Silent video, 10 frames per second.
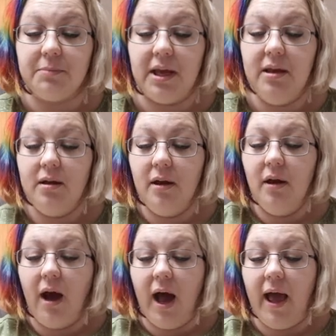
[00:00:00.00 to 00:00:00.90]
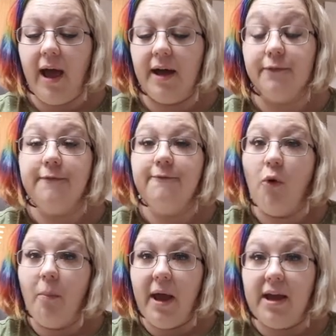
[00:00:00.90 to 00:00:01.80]
to me. I had
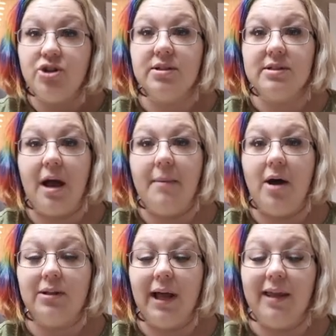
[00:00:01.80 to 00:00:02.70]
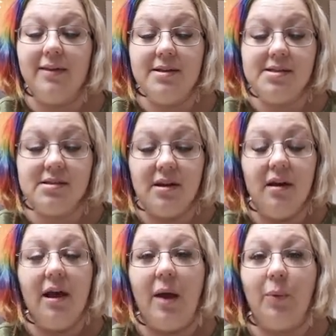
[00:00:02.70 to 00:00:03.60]
four pages come out like this
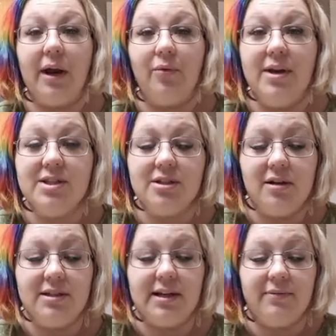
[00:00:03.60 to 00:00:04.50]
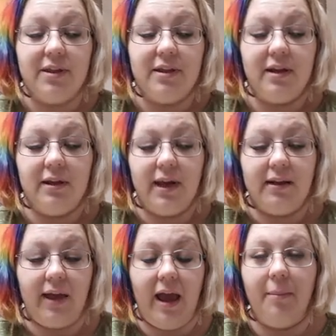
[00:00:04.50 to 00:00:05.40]
and when I restarted everything
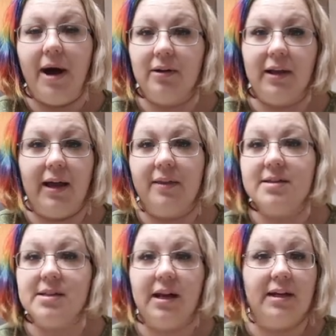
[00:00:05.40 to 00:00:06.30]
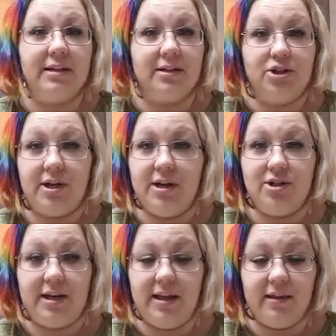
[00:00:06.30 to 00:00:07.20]
it came out like this and I didn't
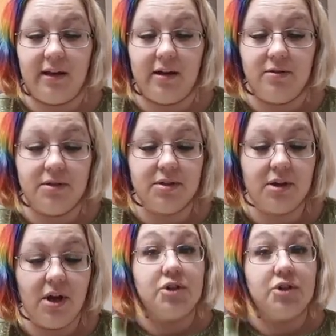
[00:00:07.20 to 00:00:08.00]
change anything else.